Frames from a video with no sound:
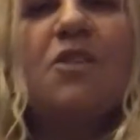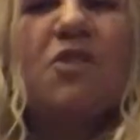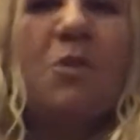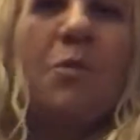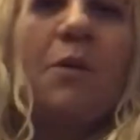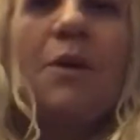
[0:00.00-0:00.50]

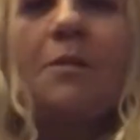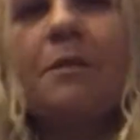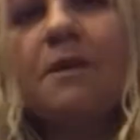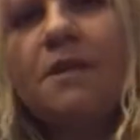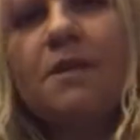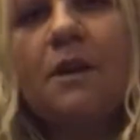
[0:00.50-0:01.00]
Don't put a
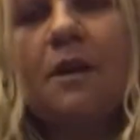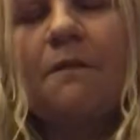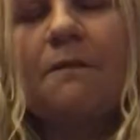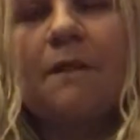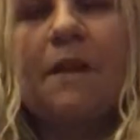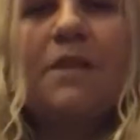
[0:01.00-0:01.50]
pissed off
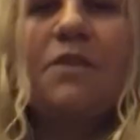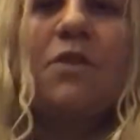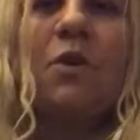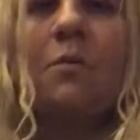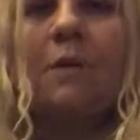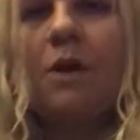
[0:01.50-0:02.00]
face.
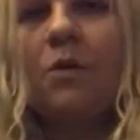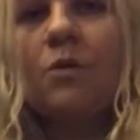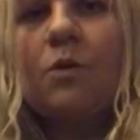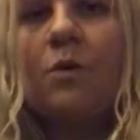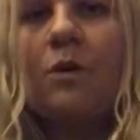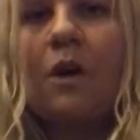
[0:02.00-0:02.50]
Don't make a
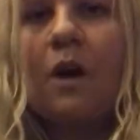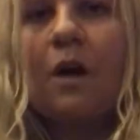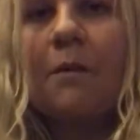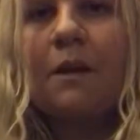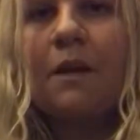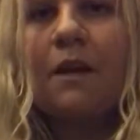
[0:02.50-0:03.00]
rude
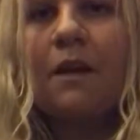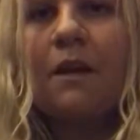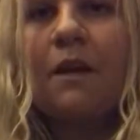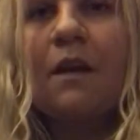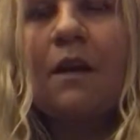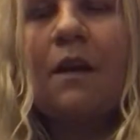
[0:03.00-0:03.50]
comment.
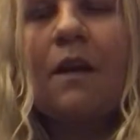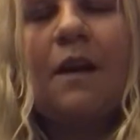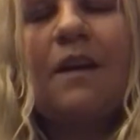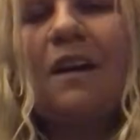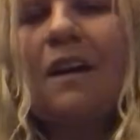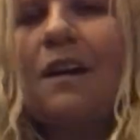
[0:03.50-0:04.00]

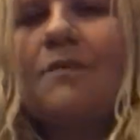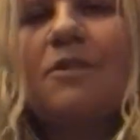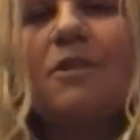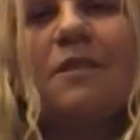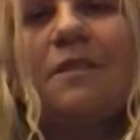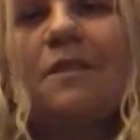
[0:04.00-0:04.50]

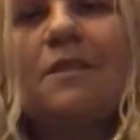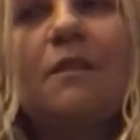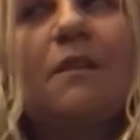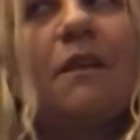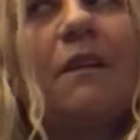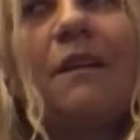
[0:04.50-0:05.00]
It's
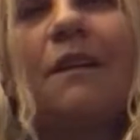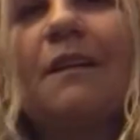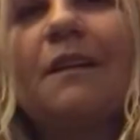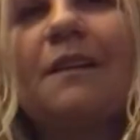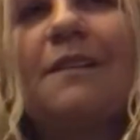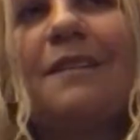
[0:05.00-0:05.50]

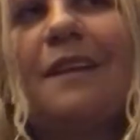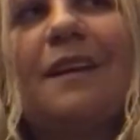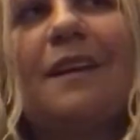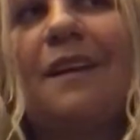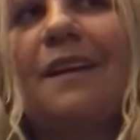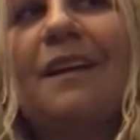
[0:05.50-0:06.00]

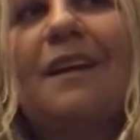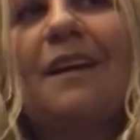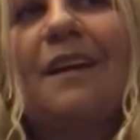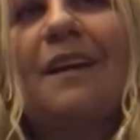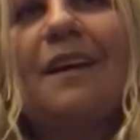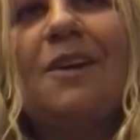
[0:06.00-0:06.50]
like,
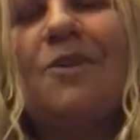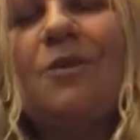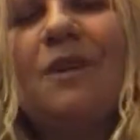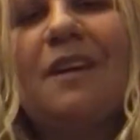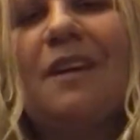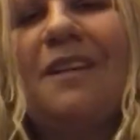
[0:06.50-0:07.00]
I
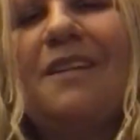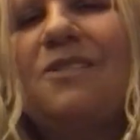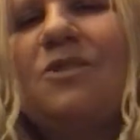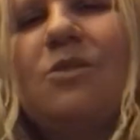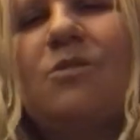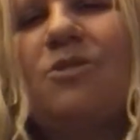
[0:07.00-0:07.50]
don't get it.
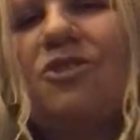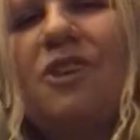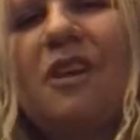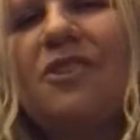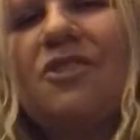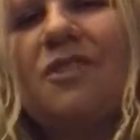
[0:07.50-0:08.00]
Don't
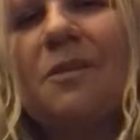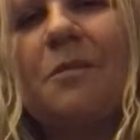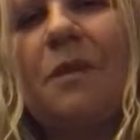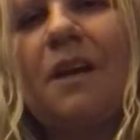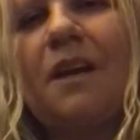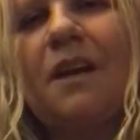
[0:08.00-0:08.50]
judge
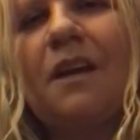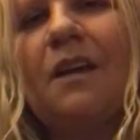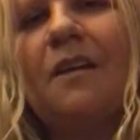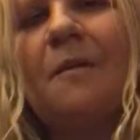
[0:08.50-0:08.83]
somebody.